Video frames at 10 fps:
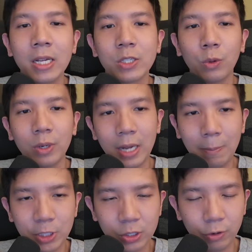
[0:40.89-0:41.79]
So
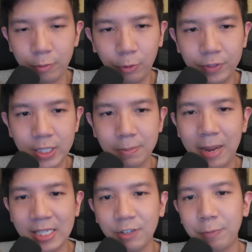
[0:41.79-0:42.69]
I'm just going to remove this
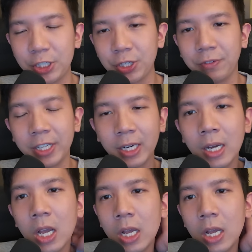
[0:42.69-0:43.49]
massive picture over here.